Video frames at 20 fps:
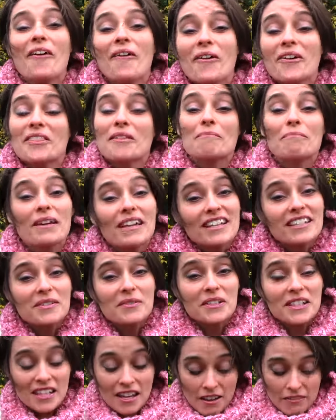or the biggest
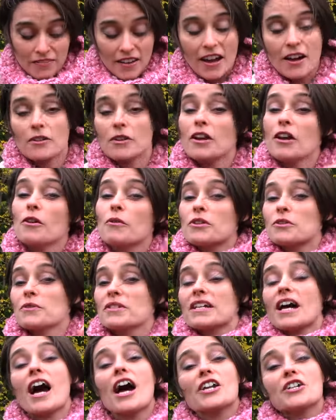one that I found, which
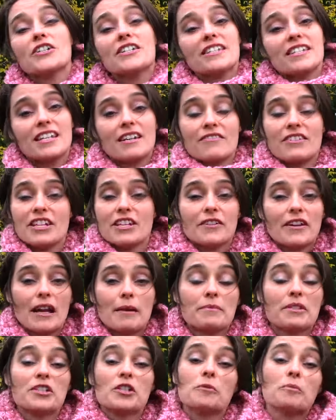was 170
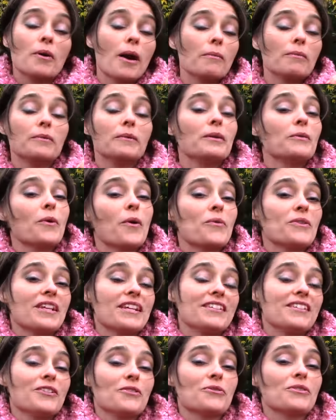grams, and you probably won't
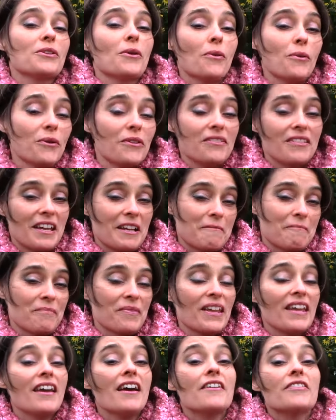need to use the whole thing.
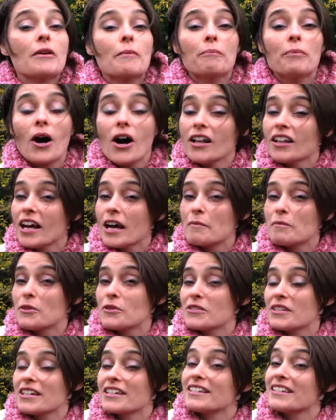The ball I'm
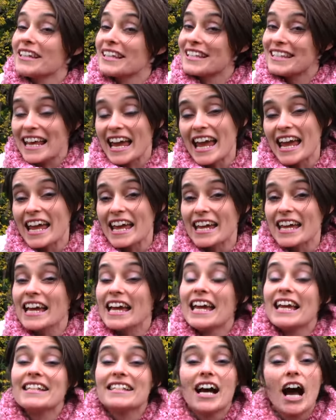using today
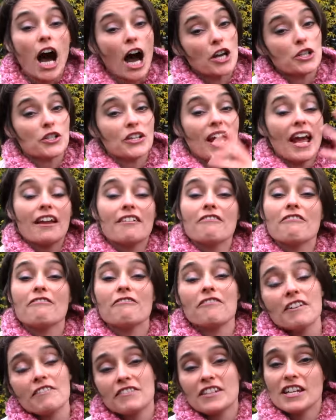is
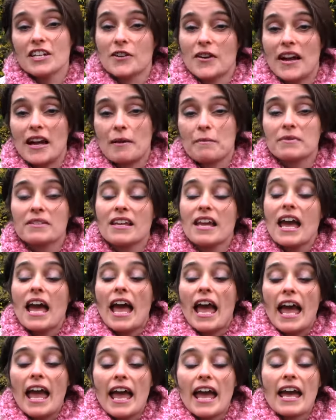150 grams,
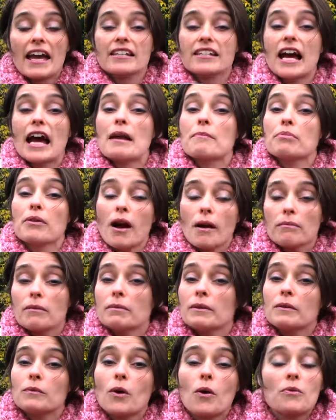and I
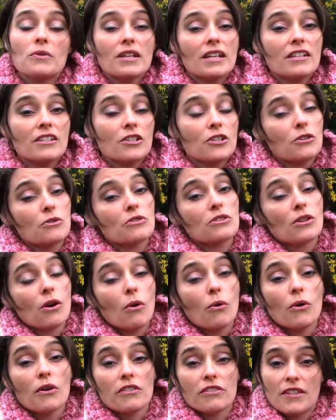probably won't need to use the
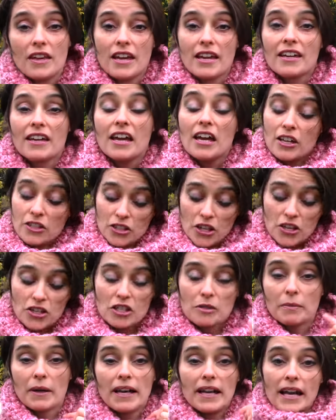whole thing,
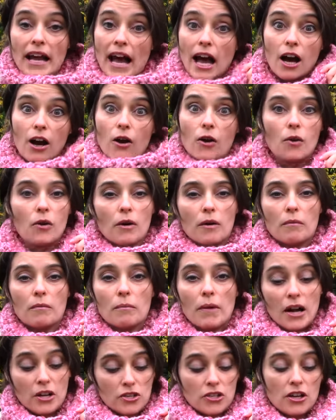judging by how
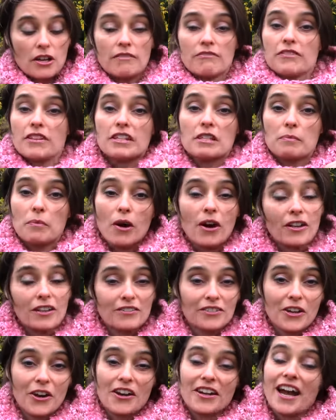much of this ball
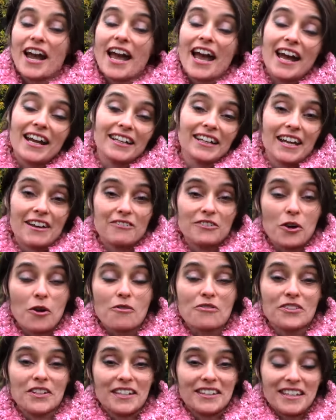of yarn I had left
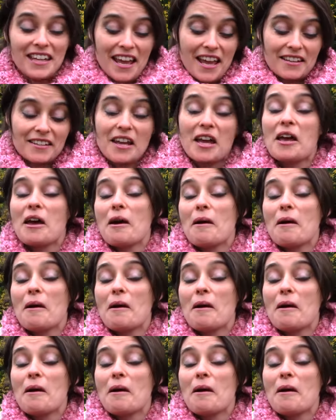over at the end.